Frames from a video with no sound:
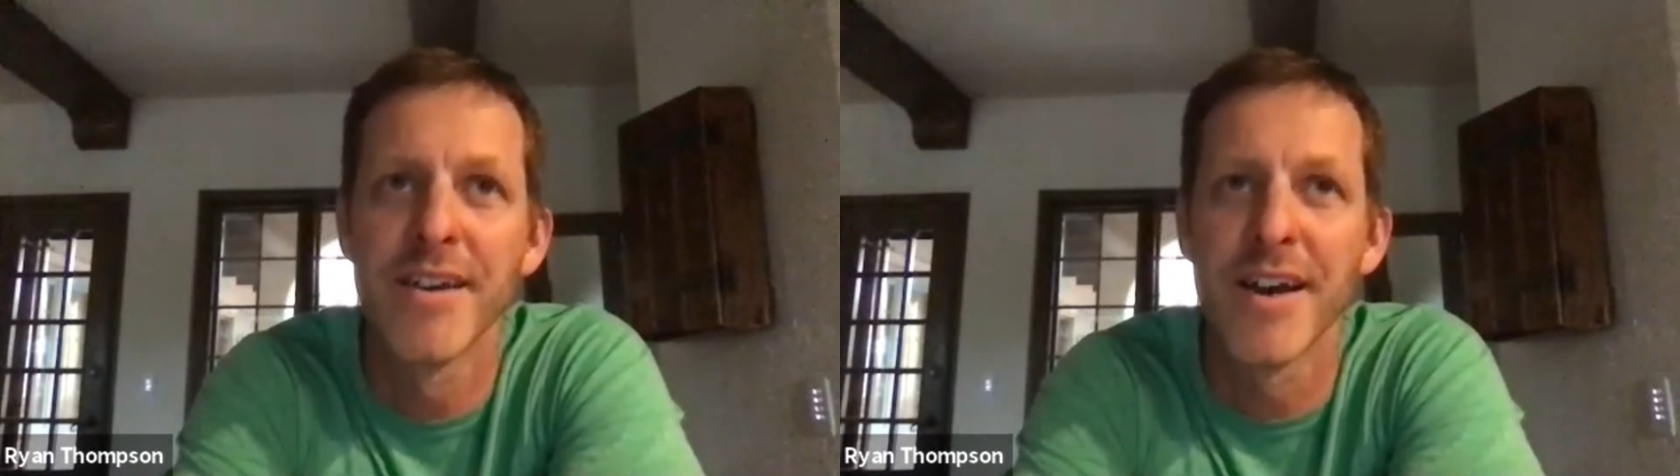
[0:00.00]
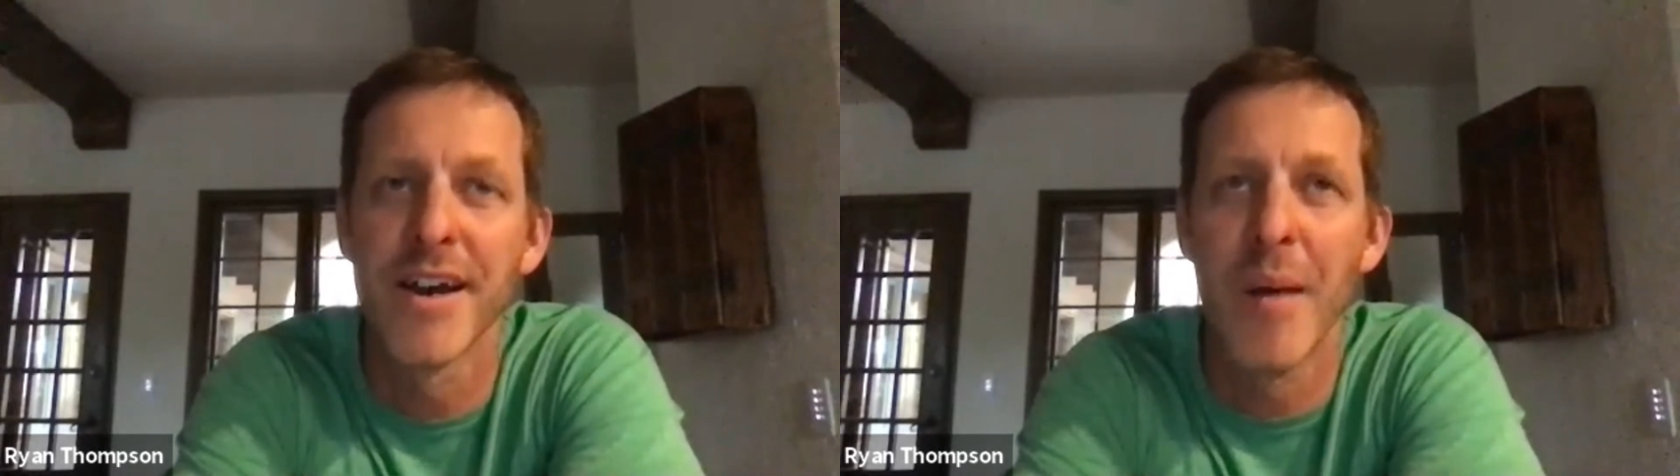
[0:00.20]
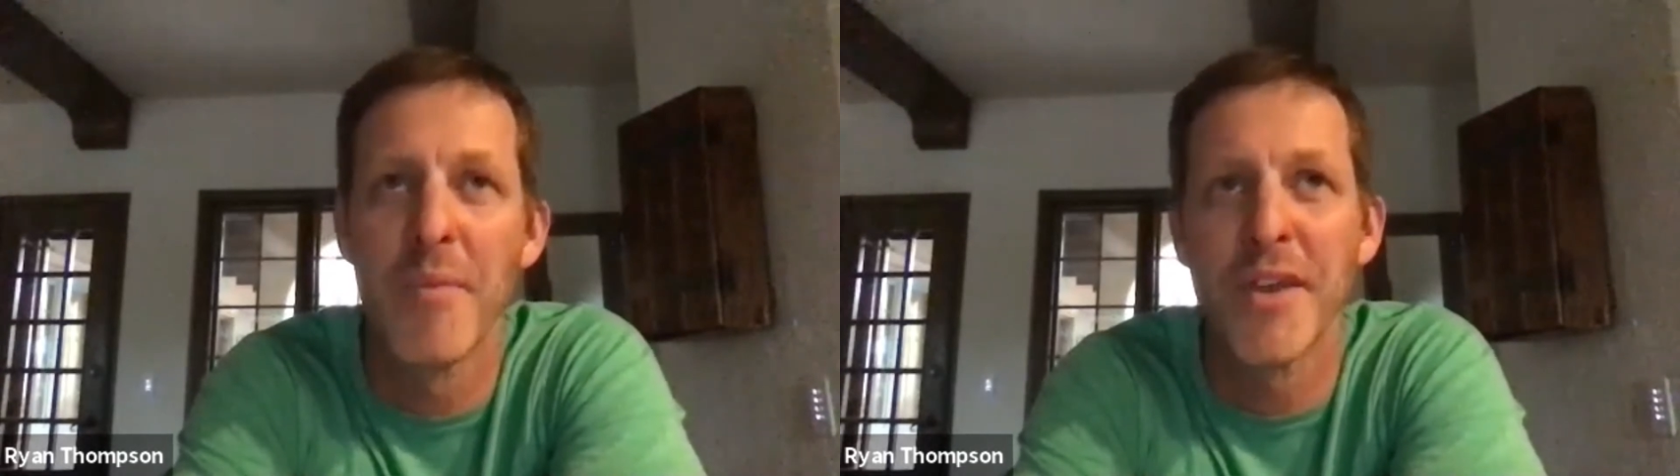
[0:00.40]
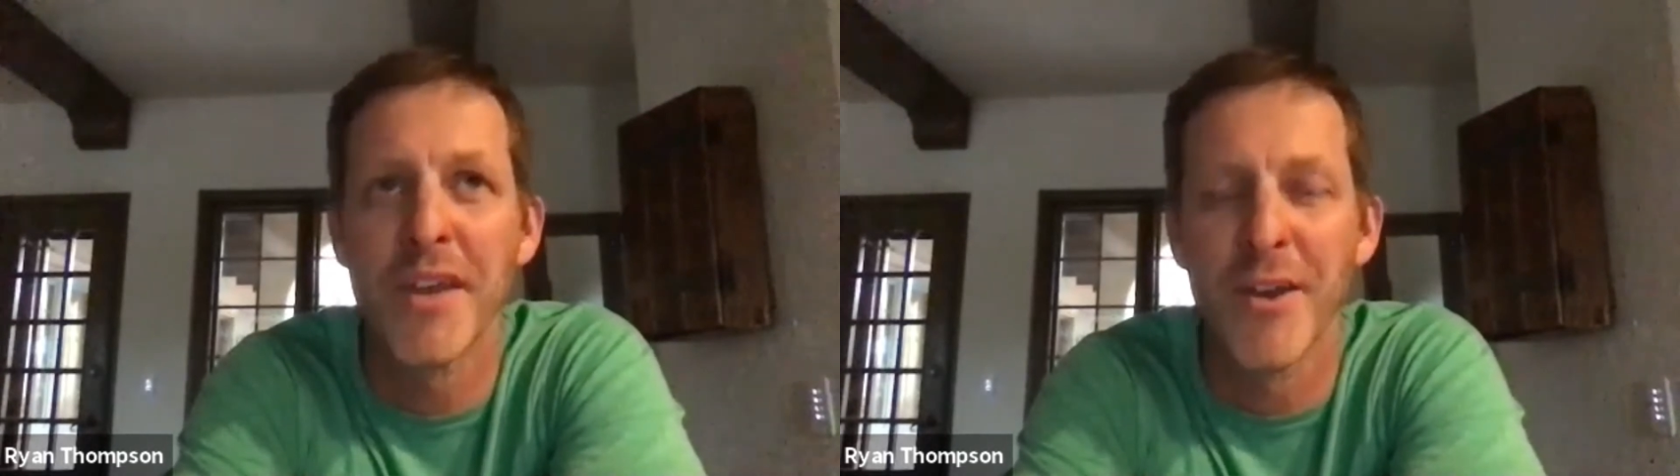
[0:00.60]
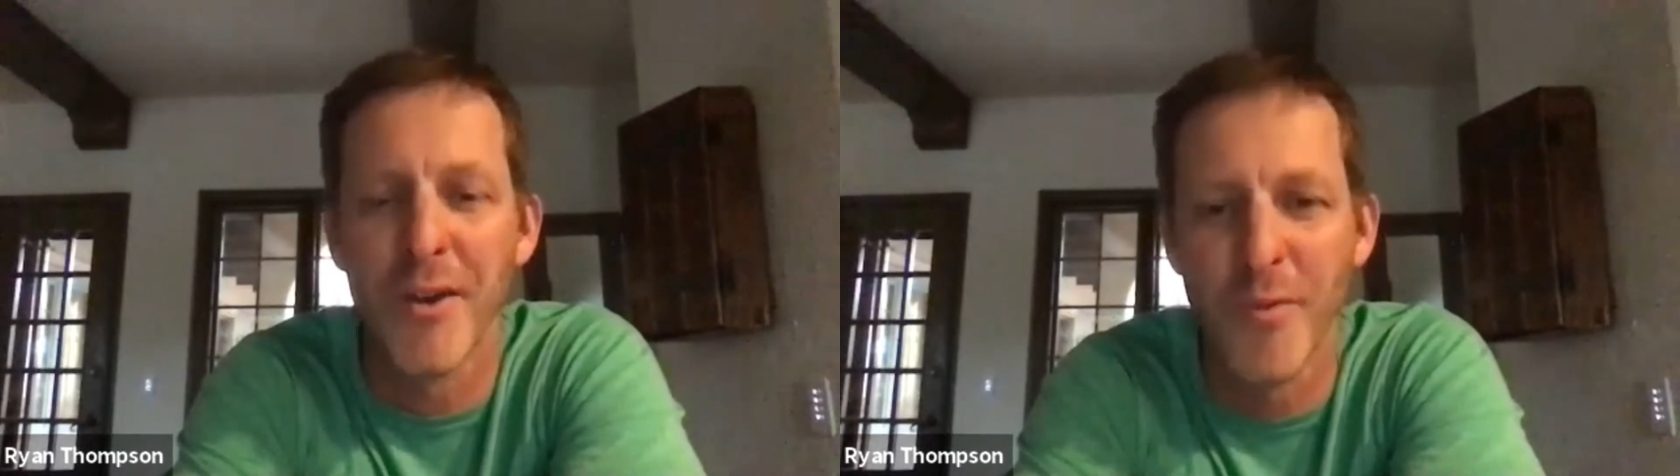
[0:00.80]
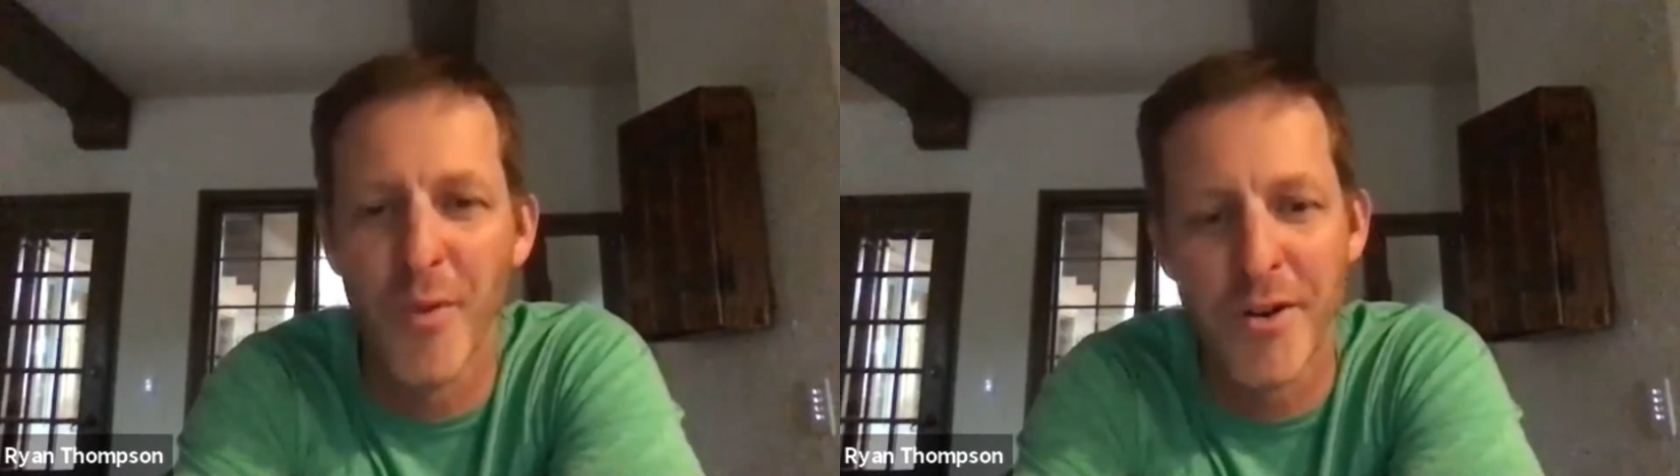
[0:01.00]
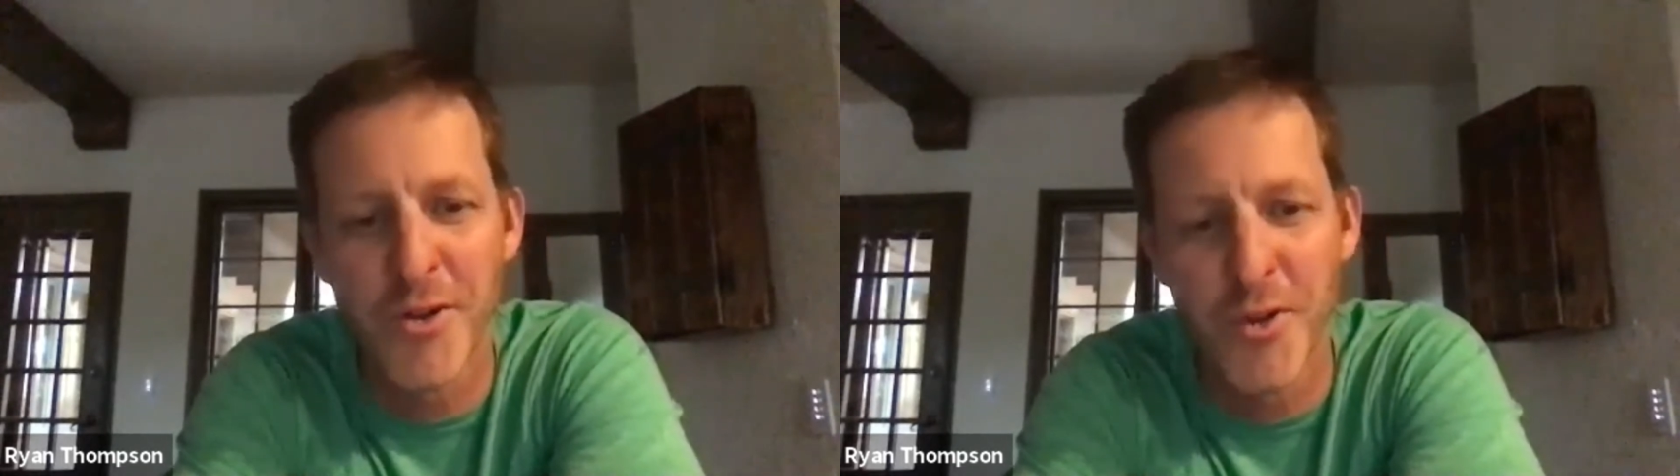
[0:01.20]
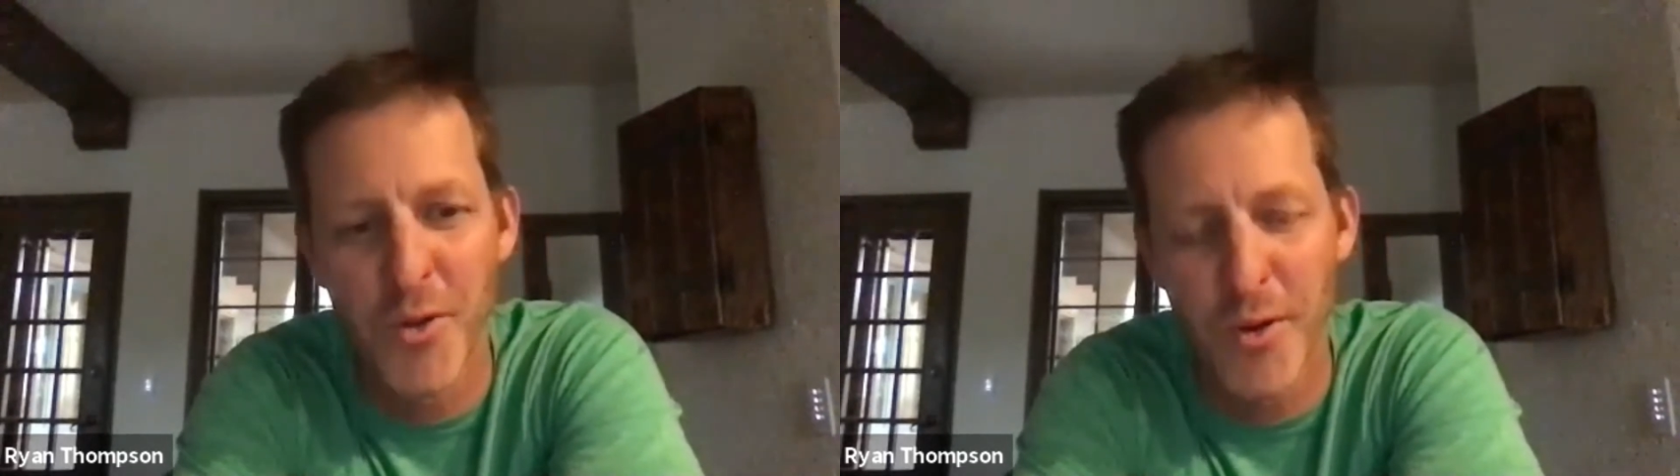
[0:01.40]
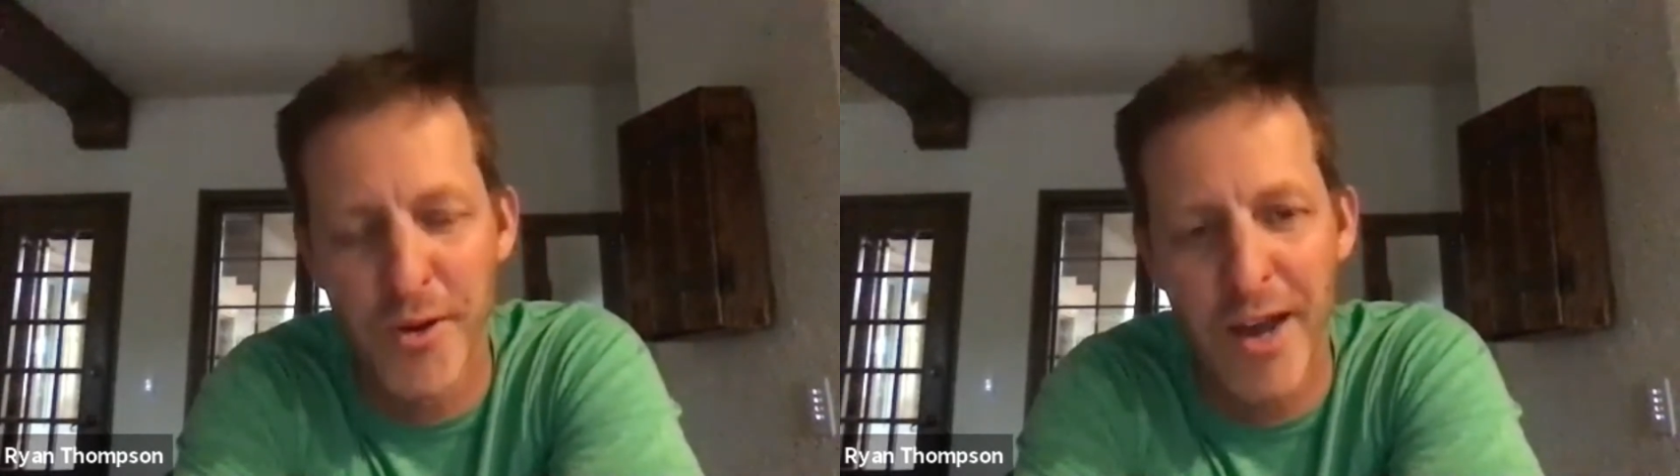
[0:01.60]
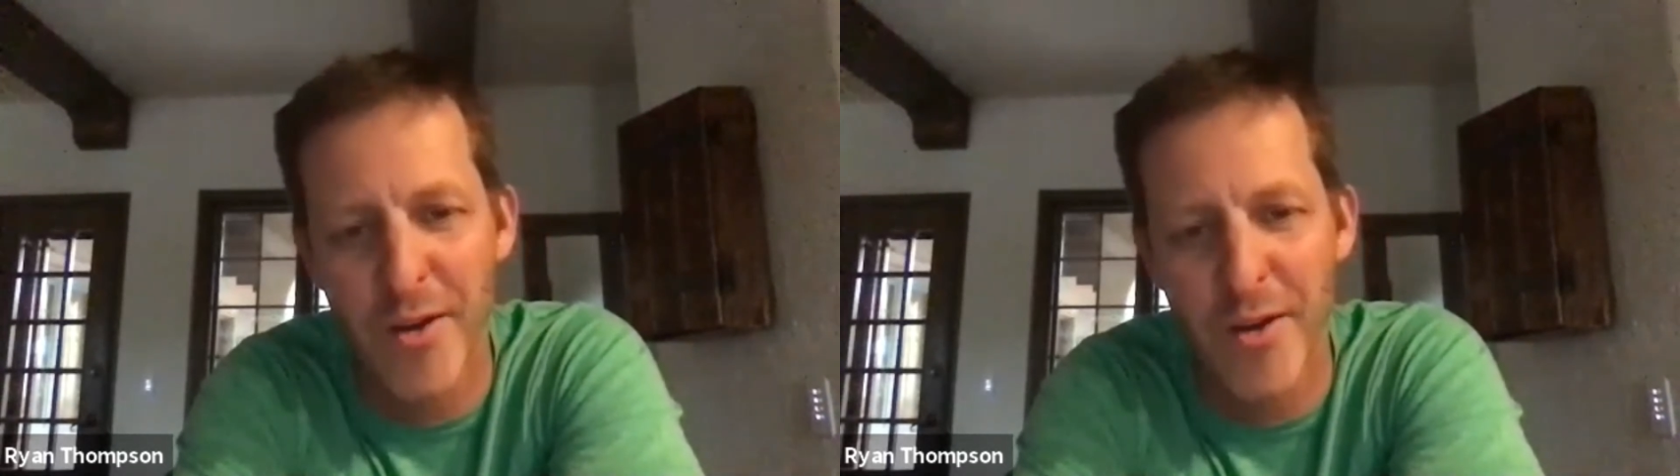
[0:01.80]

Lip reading: I'm thinking of 1 or 2 who are now